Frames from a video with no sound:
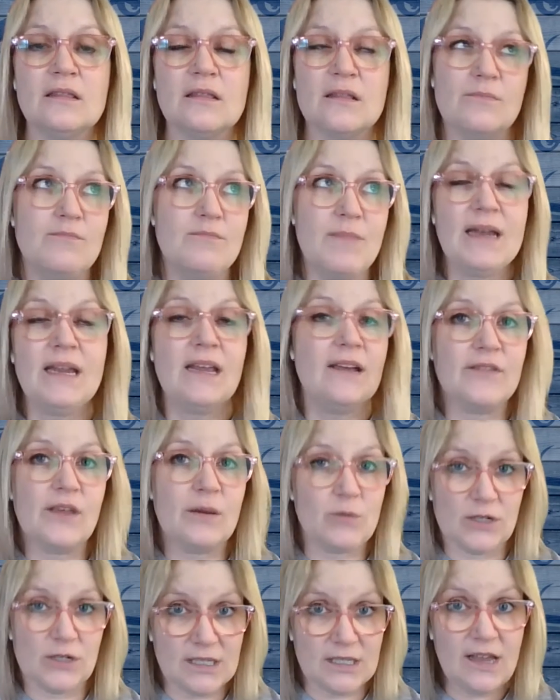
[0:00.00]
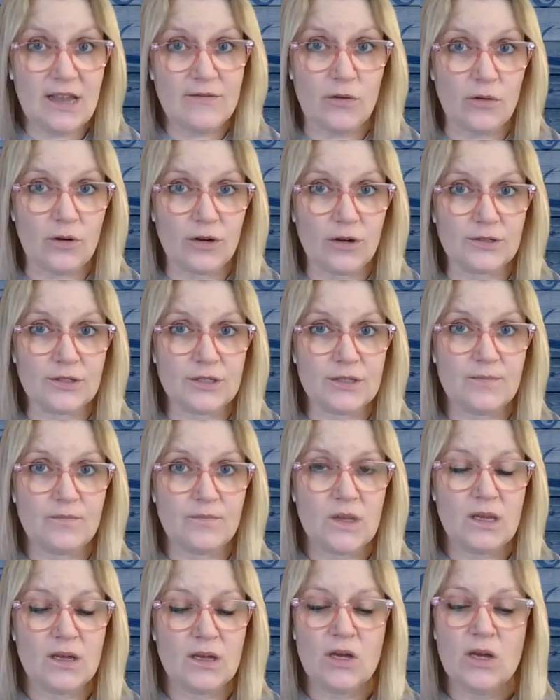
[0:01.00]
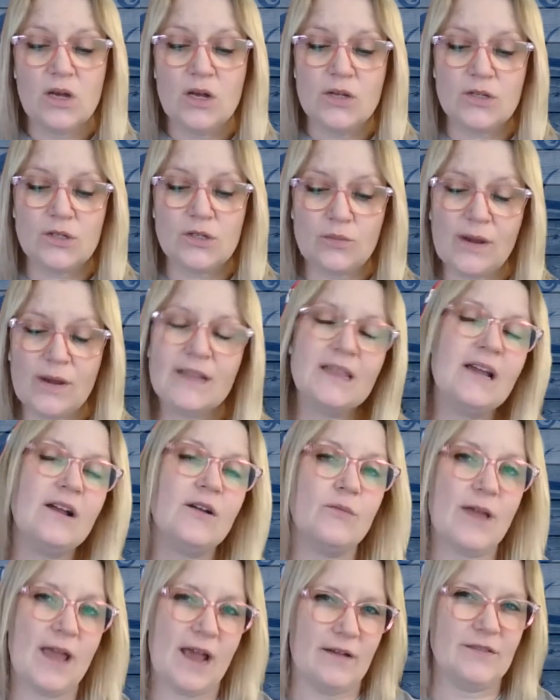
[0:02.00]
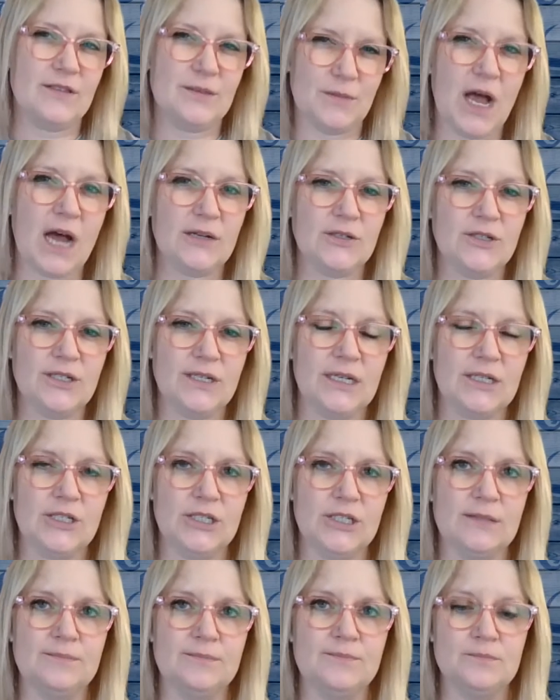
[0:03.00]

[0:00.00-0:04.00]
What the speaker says: many of them were slave owners. So right there, we have some contradiction.